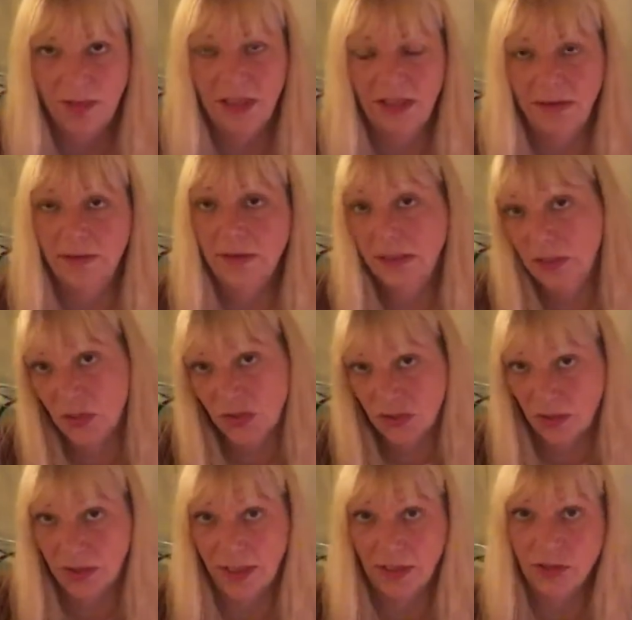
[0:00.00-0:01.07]
be
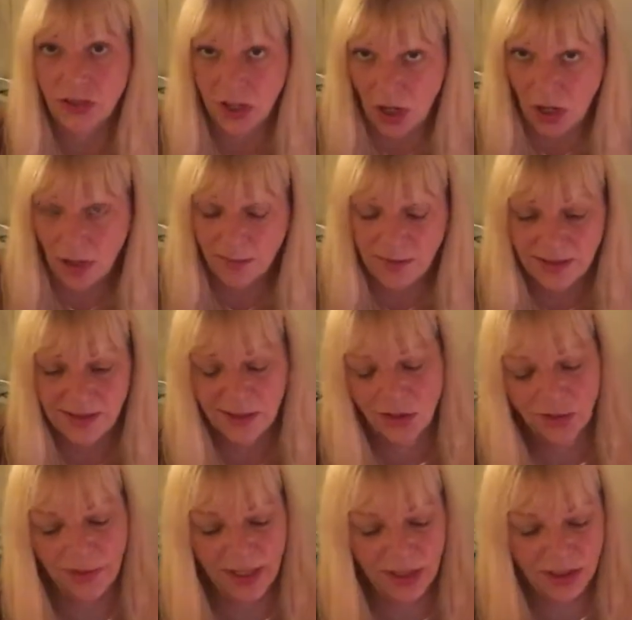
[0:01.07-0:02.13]
concerning a job
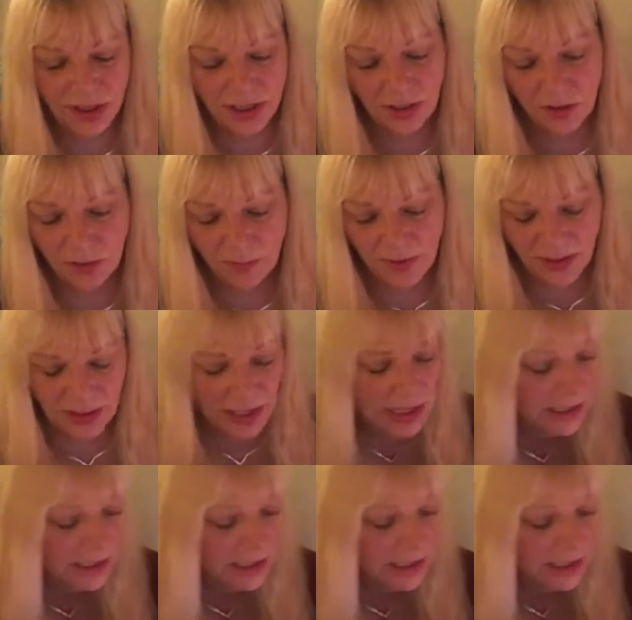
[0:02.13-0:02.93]
situation. It could be